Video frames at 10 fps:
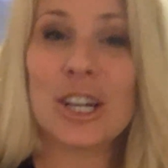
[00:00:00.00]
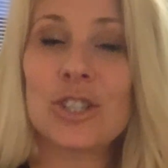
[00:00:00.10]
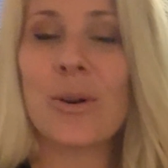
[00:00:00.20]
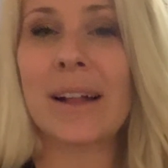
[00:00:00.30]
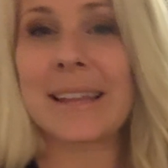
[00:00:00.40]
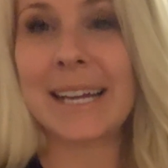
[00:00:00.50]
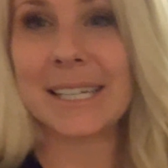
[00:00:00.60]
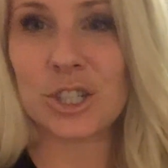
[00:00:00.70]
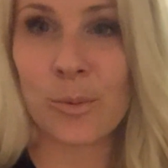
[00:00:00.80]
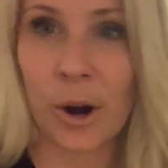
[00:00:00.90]
to Atlanta
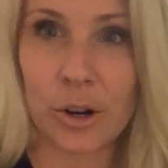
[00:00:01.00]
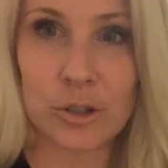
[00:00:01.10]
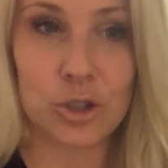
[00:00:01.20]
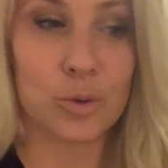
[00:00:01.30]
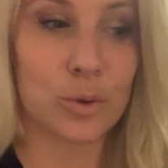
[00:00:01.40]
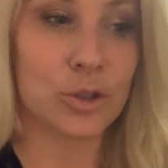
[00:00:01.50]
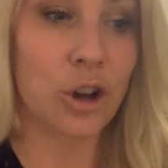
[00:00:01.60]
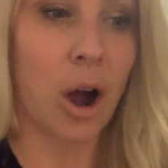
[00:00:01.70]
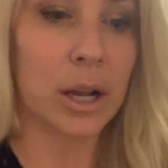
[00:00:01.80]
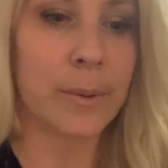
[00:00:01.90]
tomorrow to
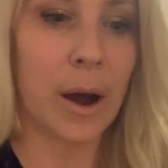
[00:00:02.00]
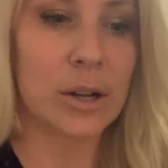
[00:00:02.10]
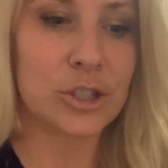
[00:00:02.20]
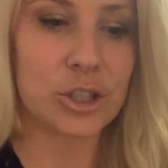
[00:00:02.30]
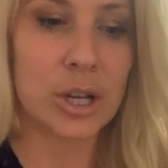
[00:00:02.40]
talk about